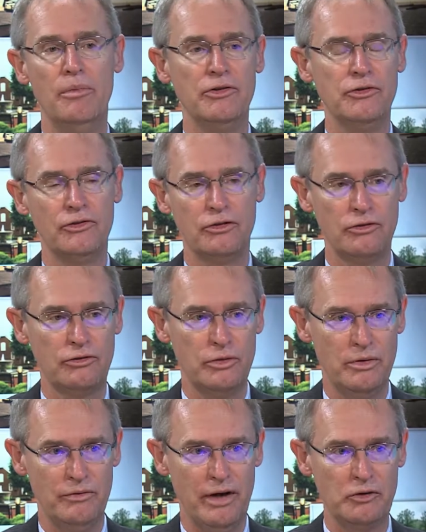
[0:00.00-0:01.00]
businesses
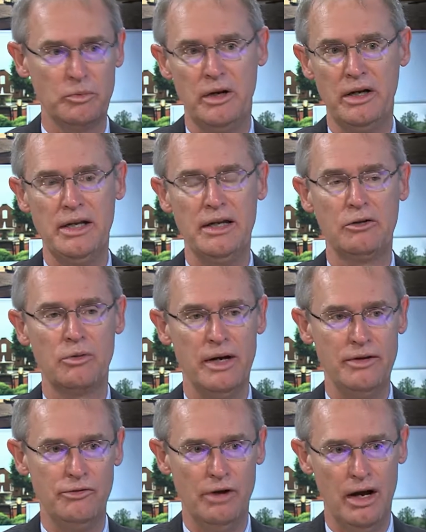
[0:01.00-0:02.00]
to invest money and
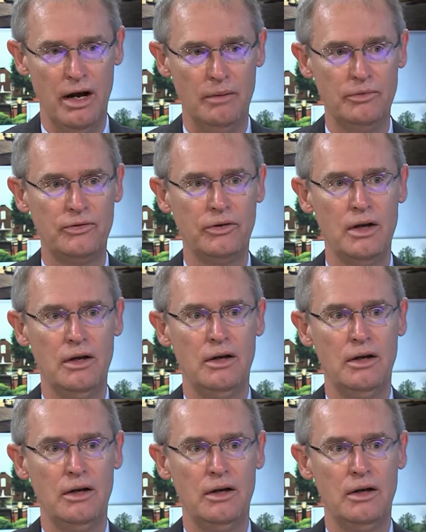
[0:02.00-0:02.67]
create jobs,